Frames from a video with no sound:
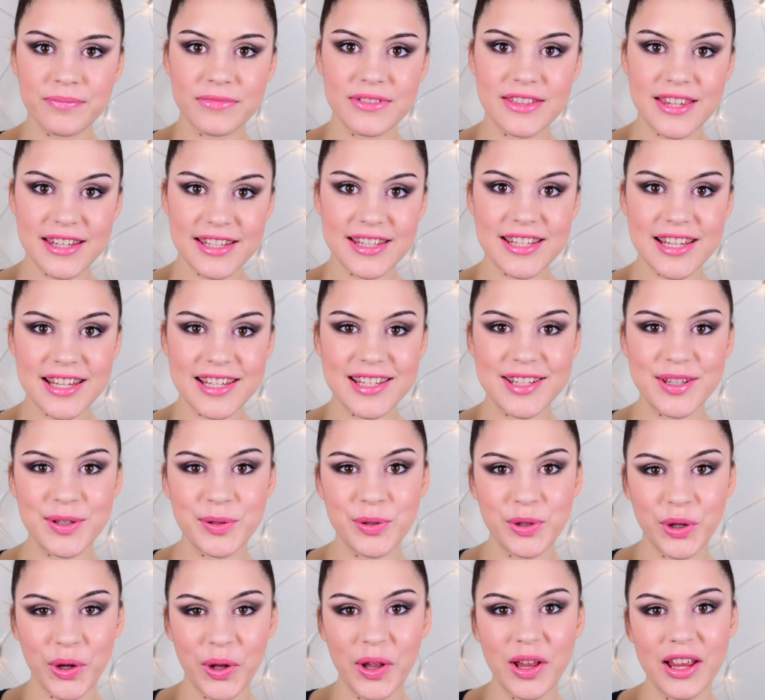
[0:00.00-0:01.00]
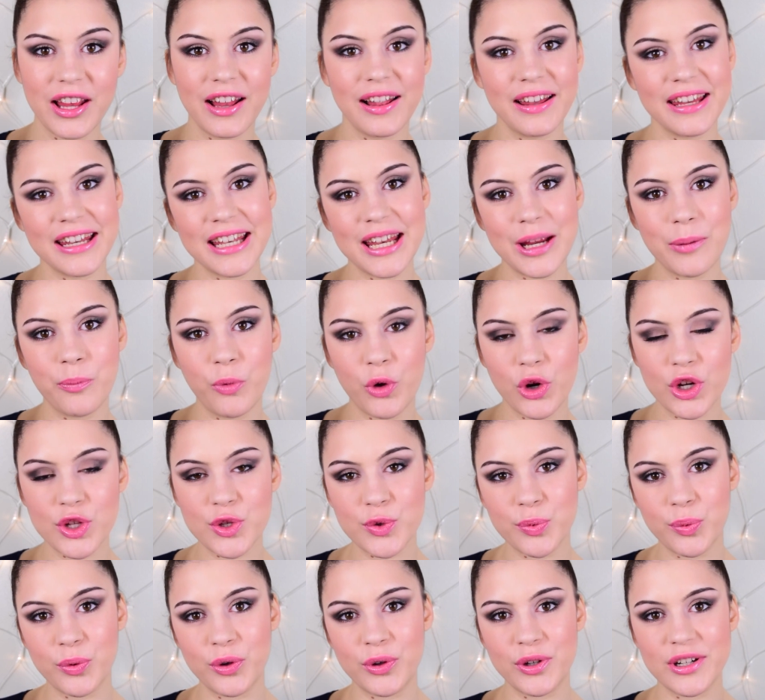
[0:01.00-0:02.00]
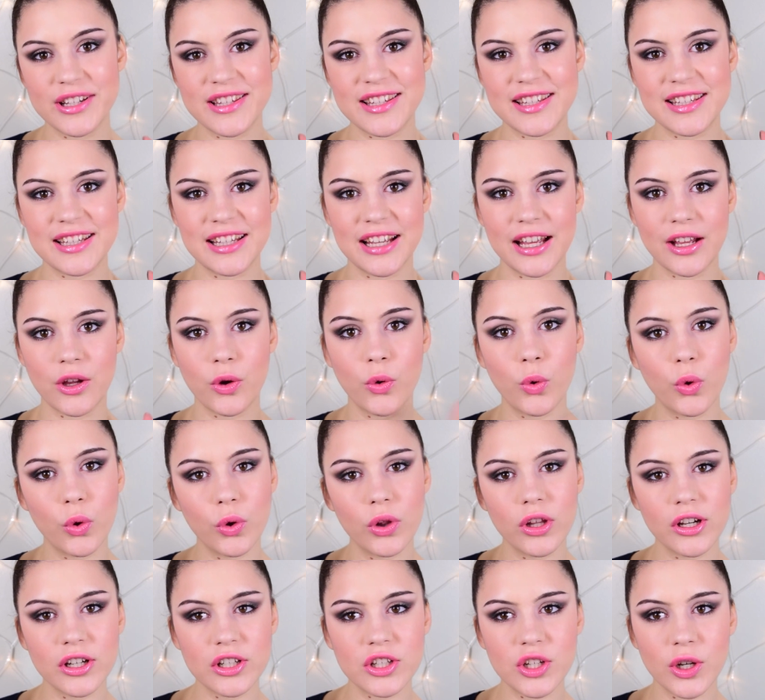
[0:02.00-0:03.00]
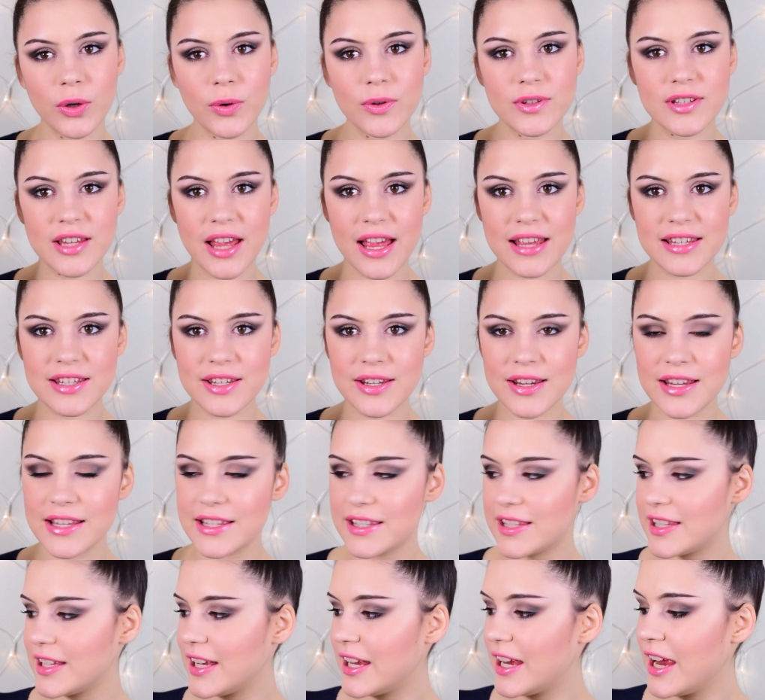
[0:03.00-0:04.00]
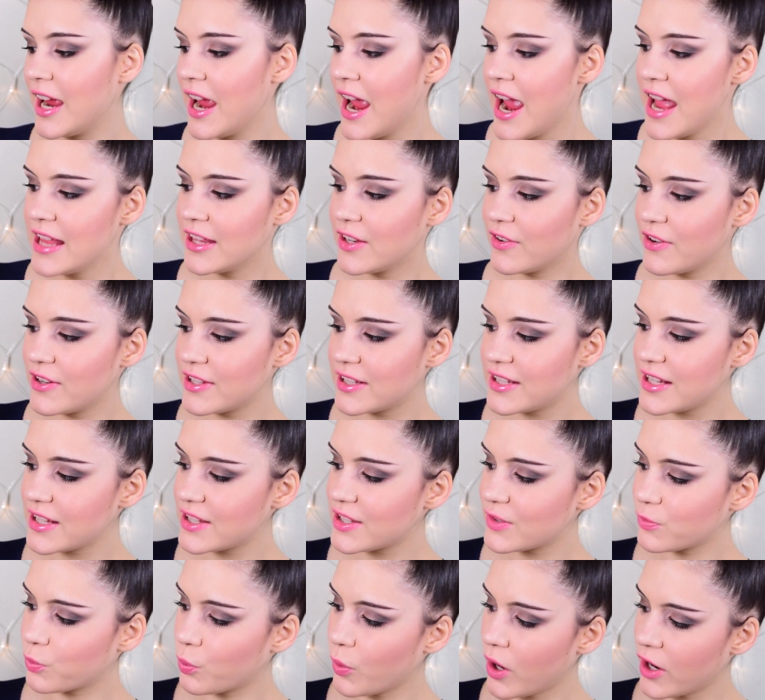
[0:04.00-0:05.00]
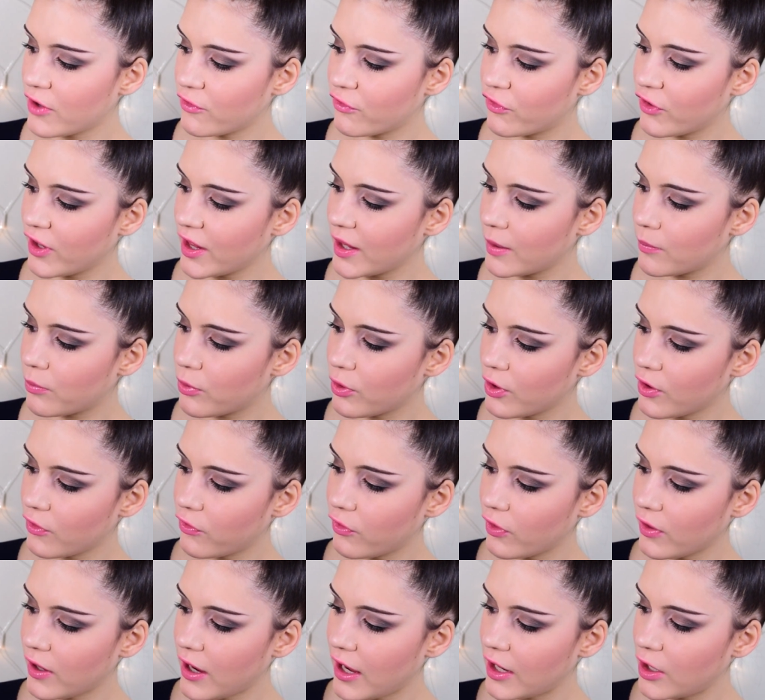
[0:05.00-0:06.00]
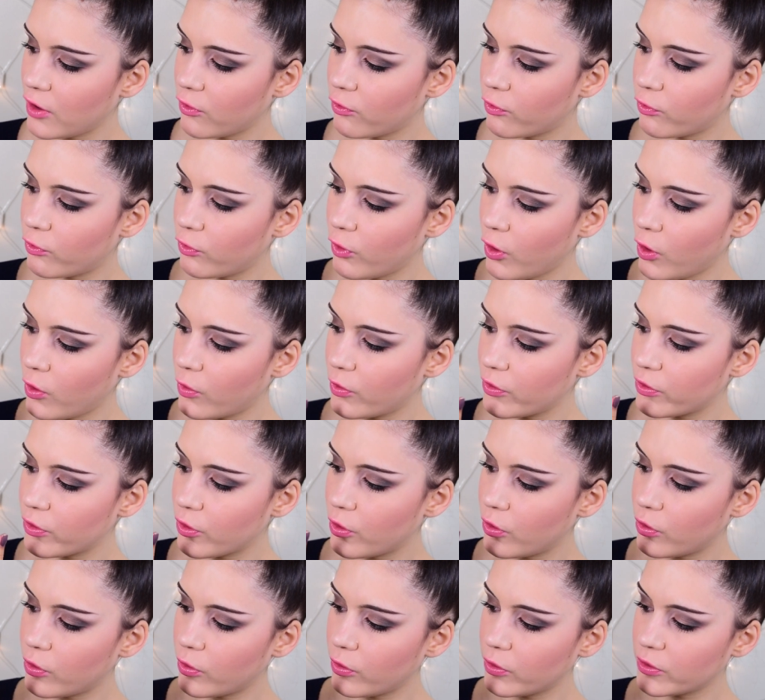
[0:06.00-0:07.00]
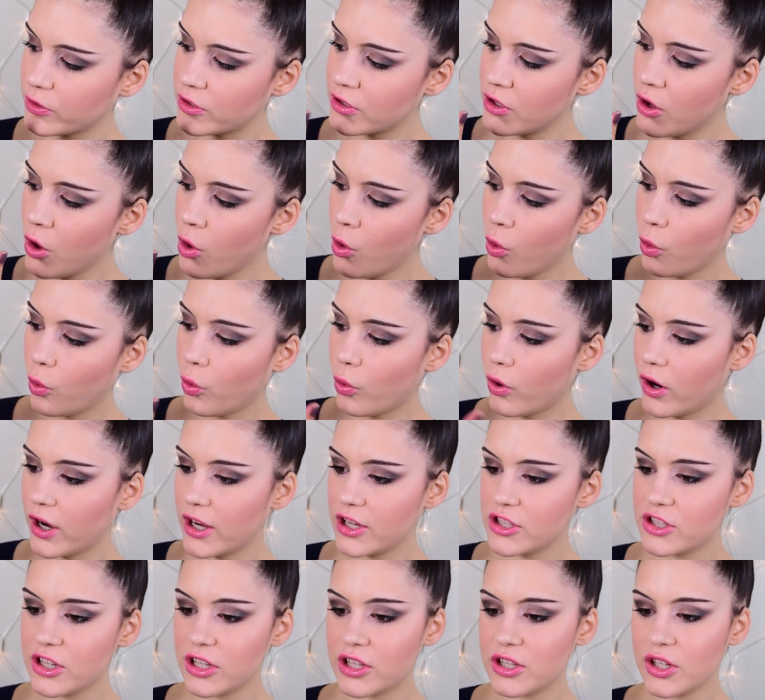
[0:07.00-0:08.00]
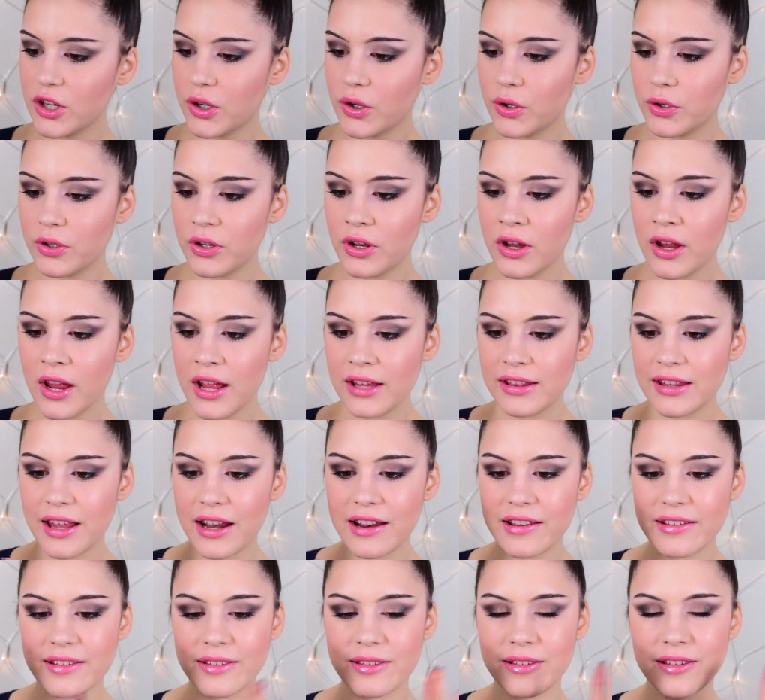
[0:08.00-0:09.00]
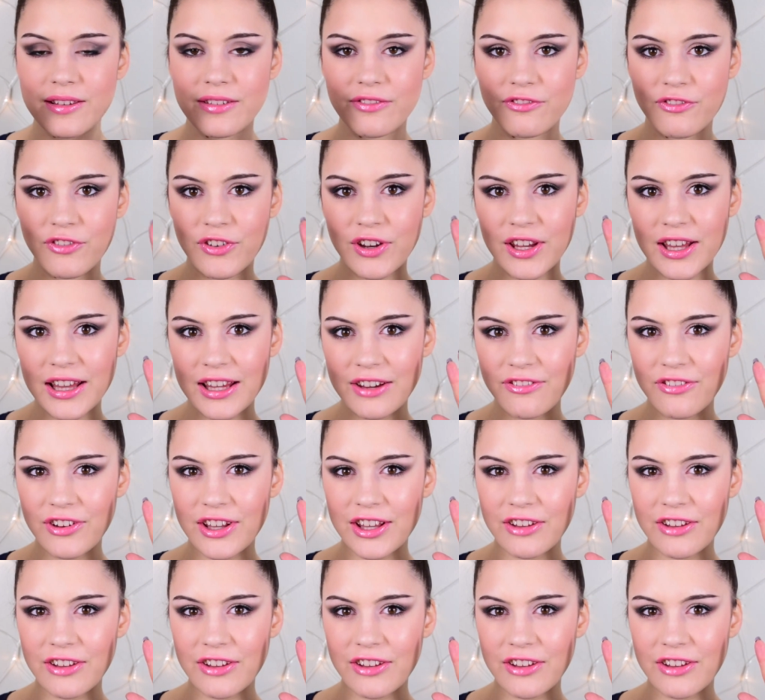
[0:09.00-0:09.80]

This is totally leaning more towards the cooler tones. As you can see, there is this one really beautiful kind of rose gold orangey tone that is really